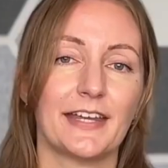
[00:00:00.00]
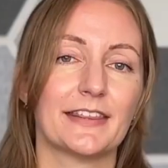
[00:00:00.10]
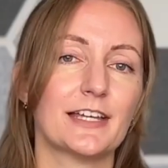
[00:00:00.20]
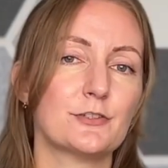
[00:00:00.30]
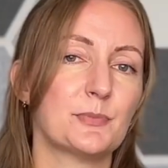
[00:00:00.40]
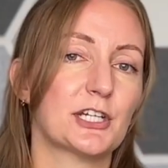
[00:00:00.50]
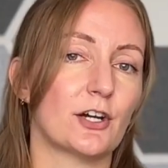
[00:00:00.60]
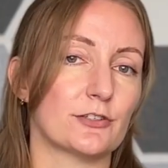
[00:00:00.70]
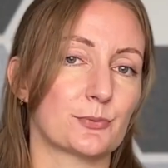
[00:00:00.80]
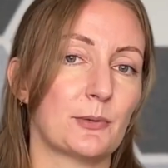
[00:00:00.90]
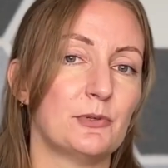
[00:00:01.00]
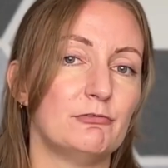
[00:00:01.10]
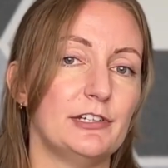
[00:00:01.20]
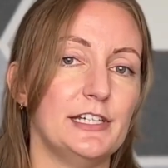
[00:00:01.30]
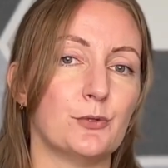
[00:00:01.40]
That's because when we
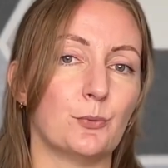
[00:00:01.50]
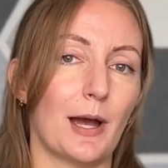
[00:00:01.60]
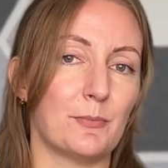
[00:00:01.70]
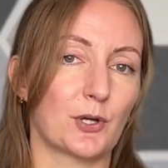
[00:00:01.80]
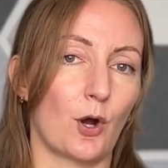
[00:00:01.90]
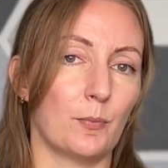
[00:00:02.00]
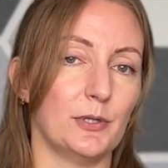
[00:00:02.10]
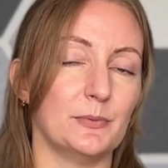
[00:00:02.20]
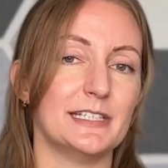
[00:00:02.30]
read web copy, we